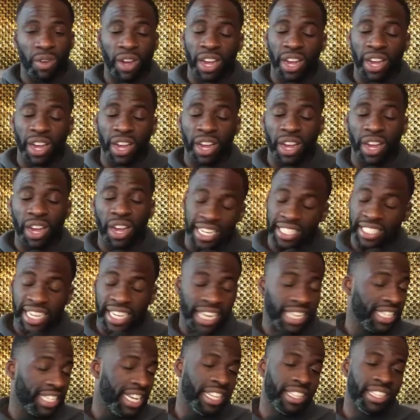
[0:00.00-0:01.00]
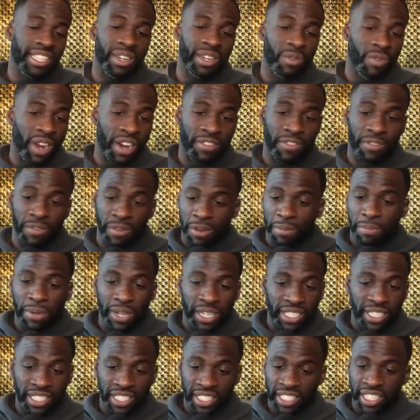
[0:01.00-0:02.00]
Can't take nothing away from the
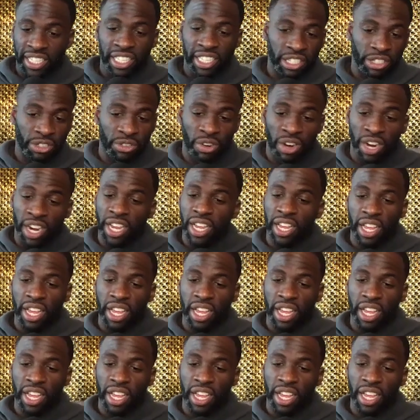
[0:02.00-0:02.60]
Pistons in Detroit.